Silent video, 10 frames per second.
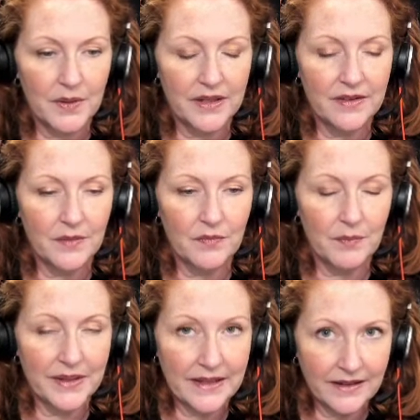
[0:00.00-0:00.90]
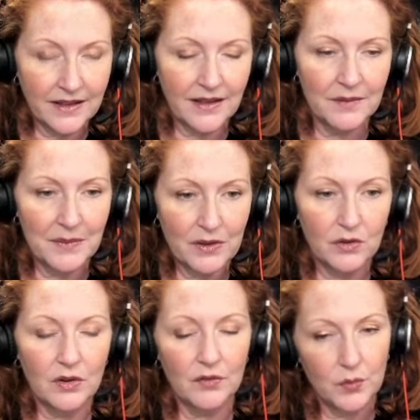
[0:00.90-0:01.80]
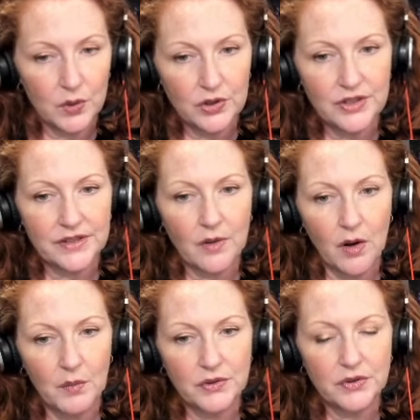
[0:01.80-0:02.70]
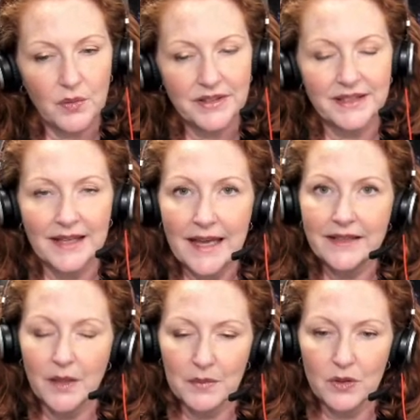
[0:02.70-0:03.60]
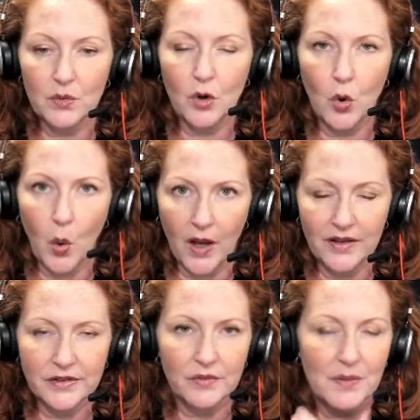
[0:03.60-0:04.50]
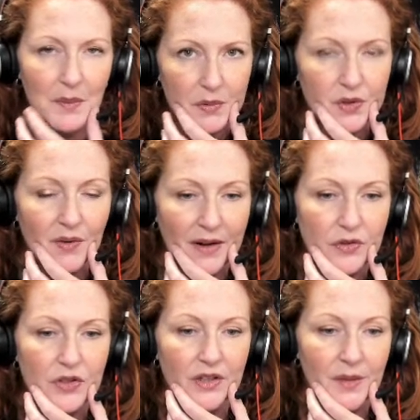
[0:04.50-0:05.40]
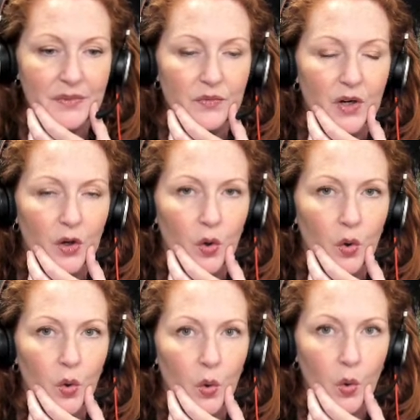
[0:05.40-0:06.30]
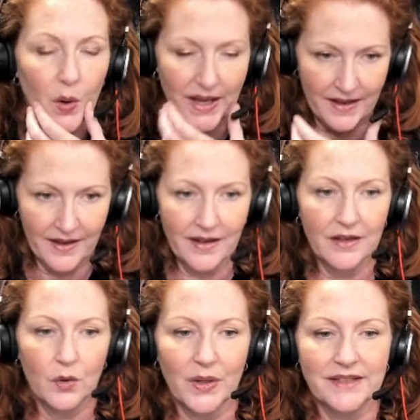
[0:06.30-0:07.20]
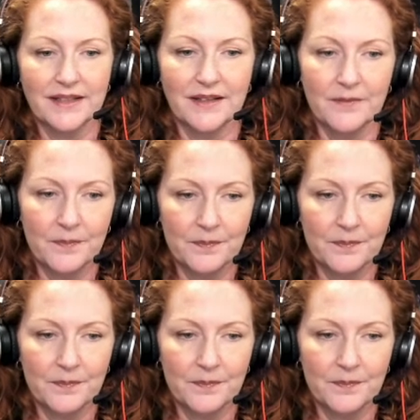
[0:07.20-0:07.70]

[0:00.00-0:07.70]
in the beginning and middle of words is almost always a KW, qua. So remember to round your lips. Requested.